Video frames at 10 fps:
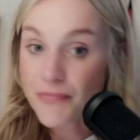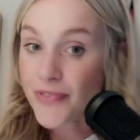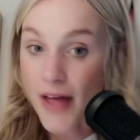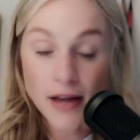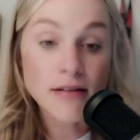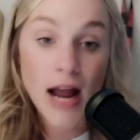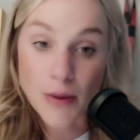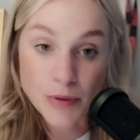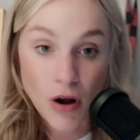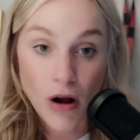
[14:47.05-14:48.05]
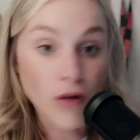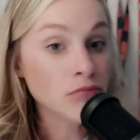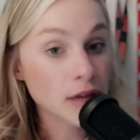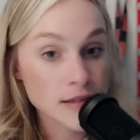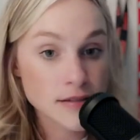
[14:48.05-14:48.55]
That I would call
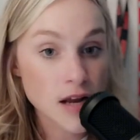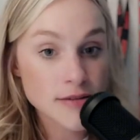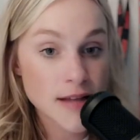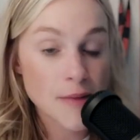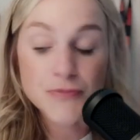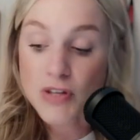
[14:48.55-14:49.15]
is a toss up.